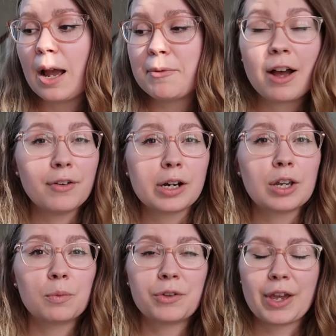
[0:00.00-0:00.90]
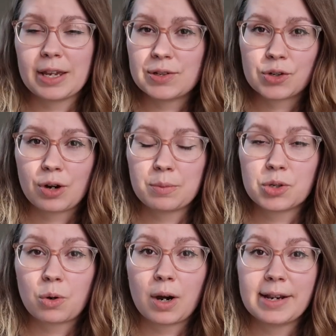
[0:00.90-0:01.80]
I'm not very good with like Instagram
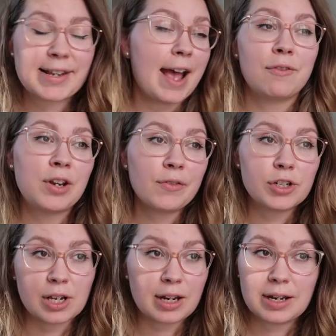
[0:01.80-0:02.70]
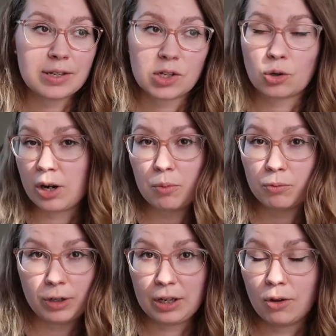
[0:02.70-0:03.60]
stories. I have never done an
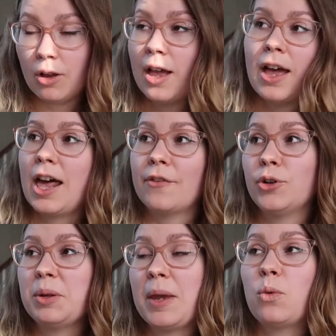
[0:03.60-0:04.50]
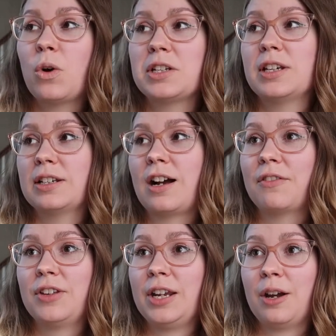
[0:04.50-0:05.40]
Instagram reel, and I've only made one
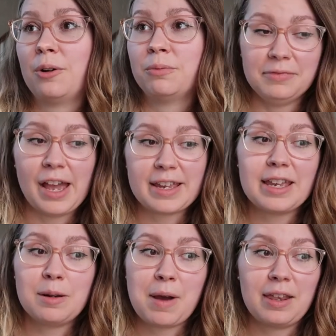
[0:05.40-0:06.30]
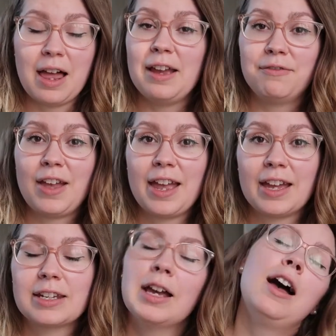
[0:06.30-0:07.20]
TikTok video like in my life.
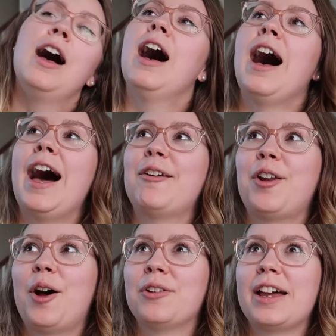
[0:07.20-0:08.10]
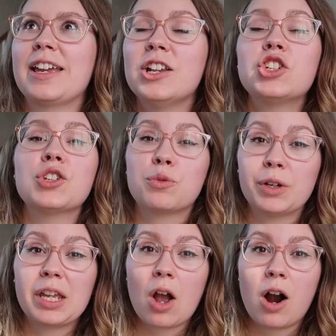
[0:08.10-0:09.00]
And I don't know, like it's just
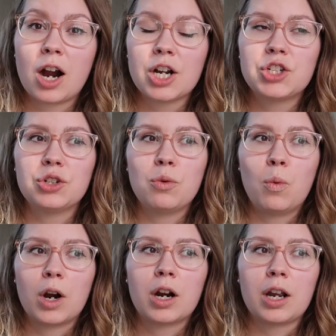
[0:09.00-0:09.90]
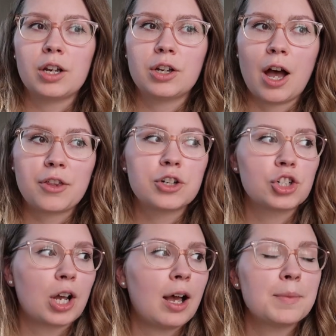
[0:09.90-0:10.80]
really hard to work other
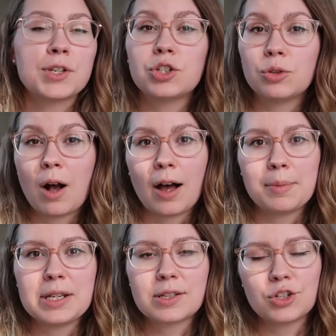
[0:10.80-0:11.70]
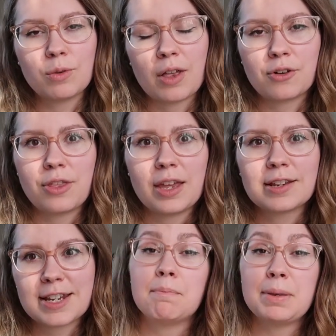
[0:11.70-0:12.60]
jobs and do hobbies and do other
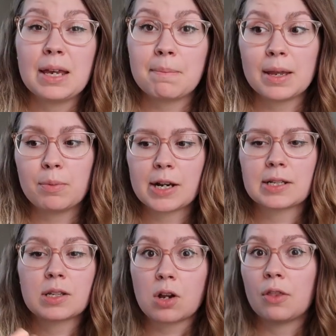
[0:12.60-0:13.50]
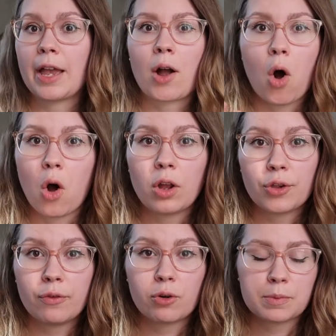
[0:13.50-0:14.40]
things and be a big presence on like all
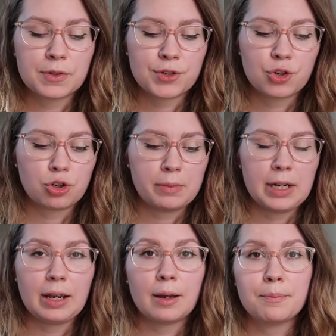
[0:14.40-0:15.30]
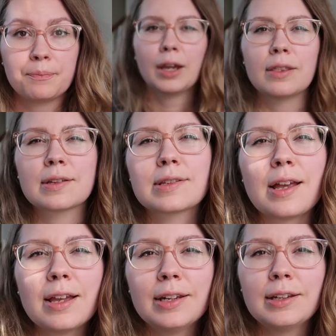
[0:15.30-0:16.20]
other forms of social media. Okay, the
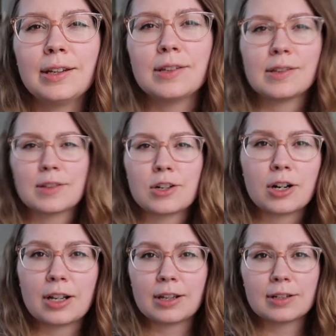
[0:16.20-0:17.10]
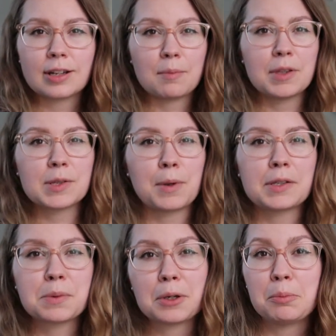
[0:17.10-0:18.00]
sun is starting to come this way,
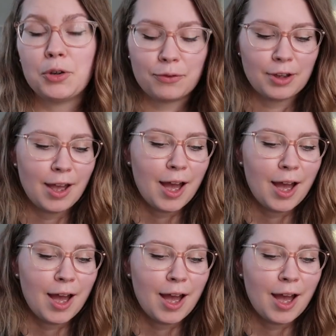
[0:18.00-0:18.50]
so we're gonna move.